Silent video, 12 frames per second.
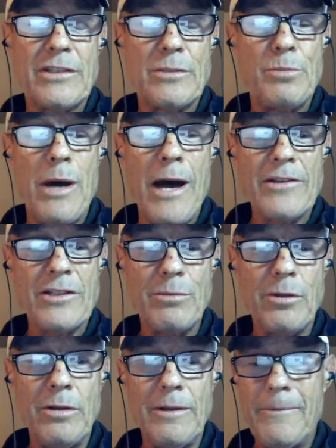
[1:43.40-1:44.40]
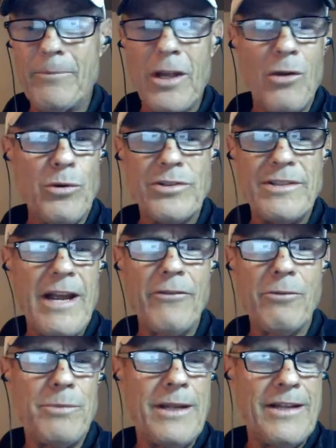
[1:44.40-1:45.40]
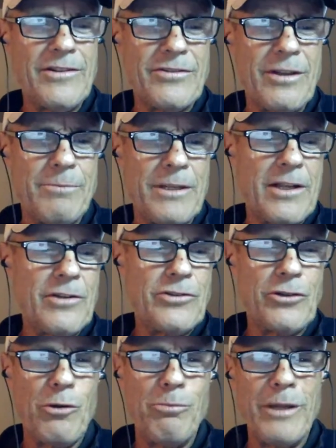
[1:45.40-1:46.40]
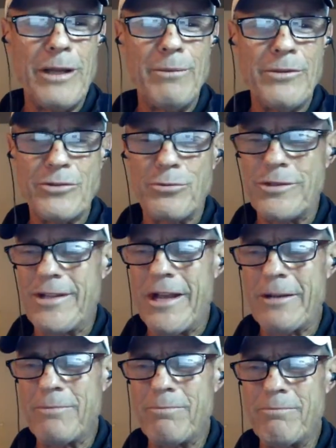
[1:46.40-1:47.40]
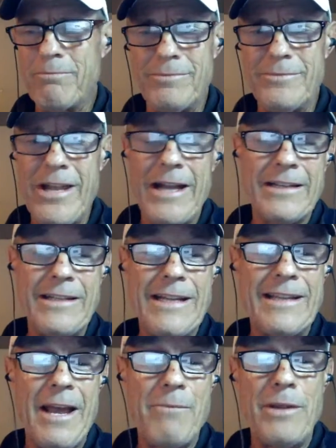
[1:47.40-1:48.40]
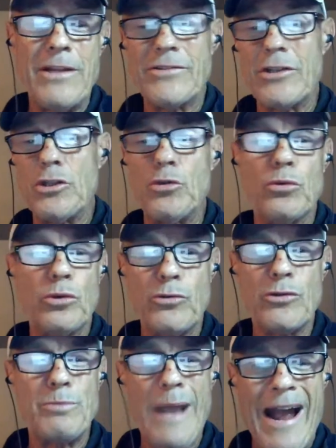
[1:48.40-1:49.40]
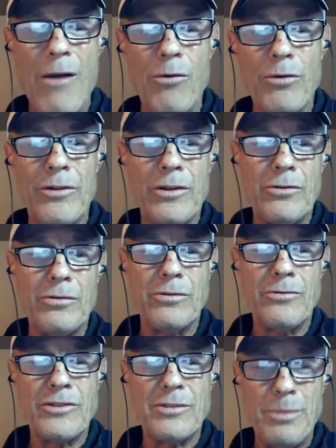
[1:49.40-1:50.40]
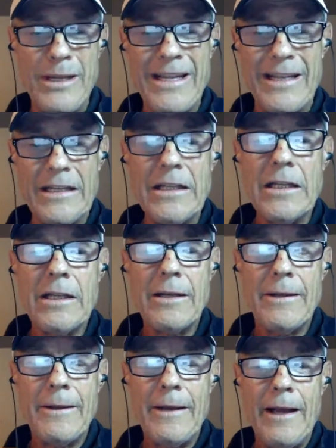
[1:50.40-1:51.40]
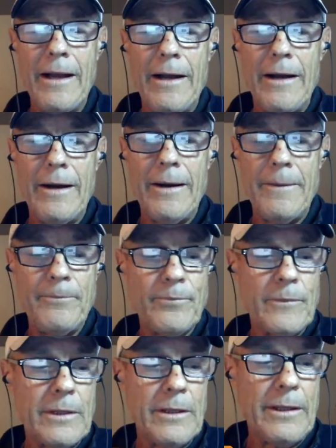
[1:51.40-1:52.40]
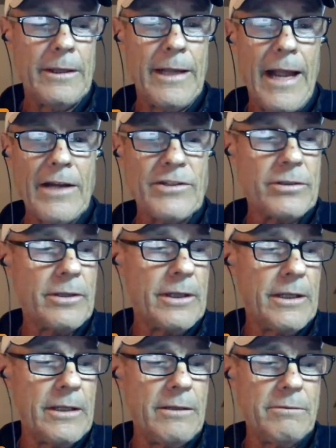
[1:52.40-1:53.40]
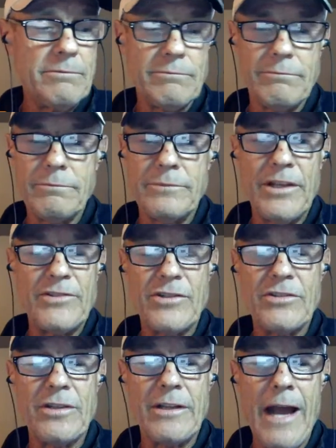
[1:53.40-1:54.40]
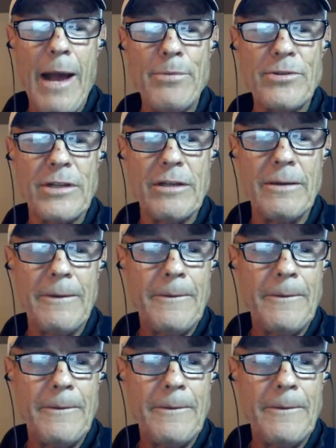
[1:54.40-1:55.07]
as possible, which never means that because you go minimalist with technique, that means that you lose power, that you lose spin. It actually does just the opposite.